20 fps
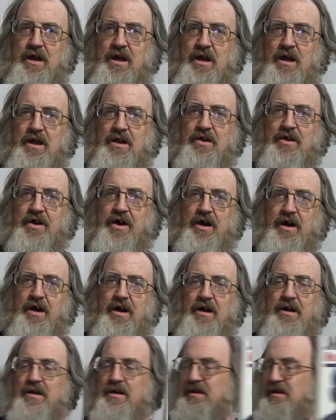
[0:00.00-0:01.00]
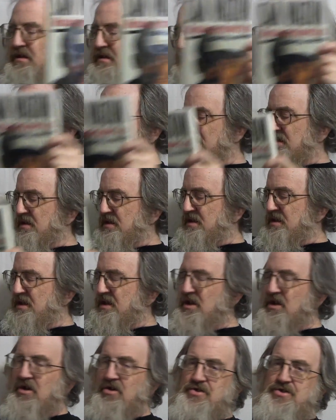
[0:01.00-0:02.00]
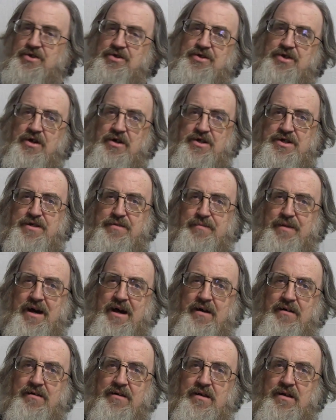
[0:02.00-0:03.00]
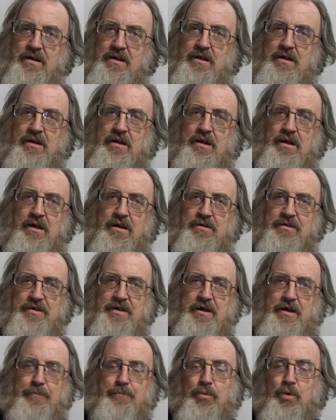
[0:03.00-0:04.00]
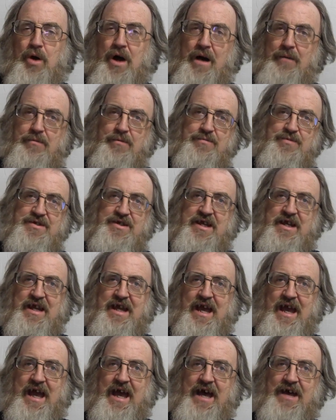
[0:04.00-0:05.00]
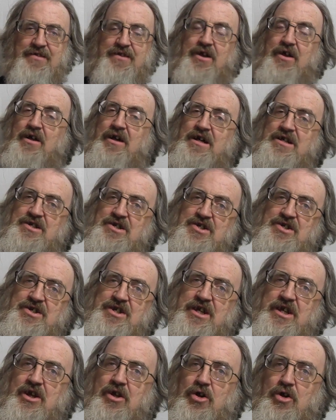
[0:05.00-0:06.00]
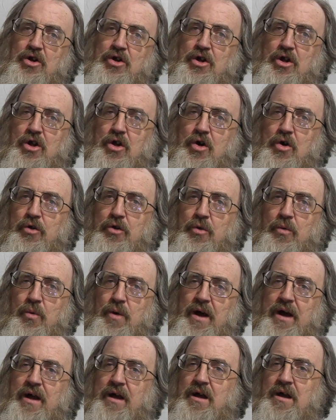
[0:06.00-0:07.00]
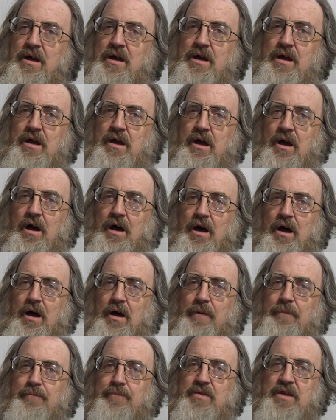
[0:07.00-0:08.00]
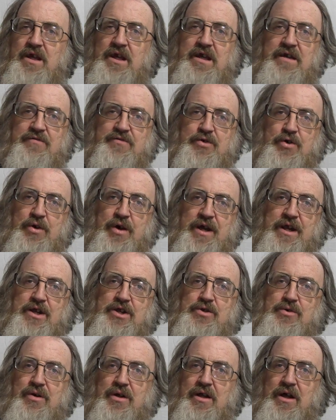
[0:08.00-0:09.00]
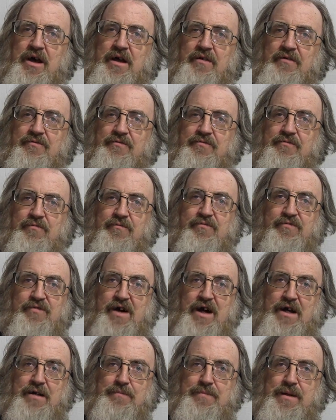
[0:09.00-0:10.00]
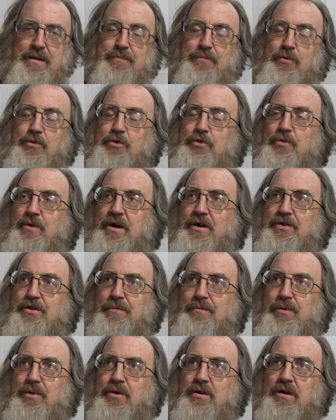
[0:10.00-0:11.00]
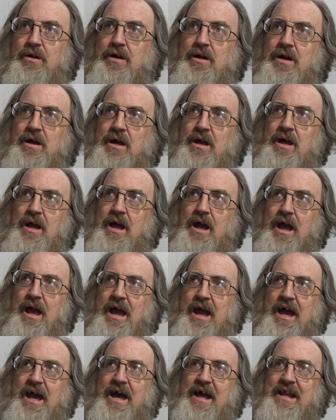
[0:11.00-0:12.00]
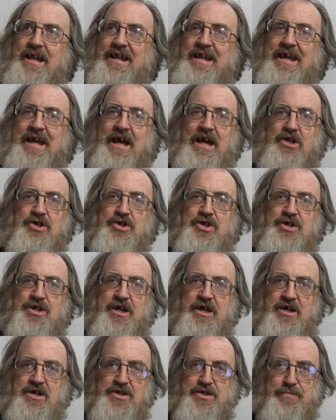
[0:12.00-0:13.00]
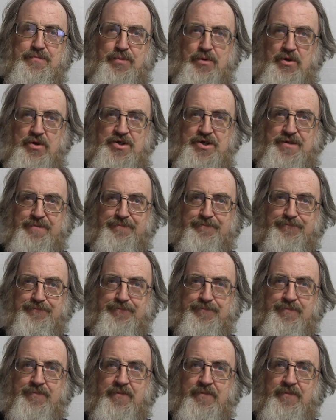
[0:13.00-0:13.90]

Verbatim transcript: And uh, he also talks about the problems that he had, the lessons that he learned along the way. Um, he gives credit to a lot of fine people throughout the book. And he actually tells a person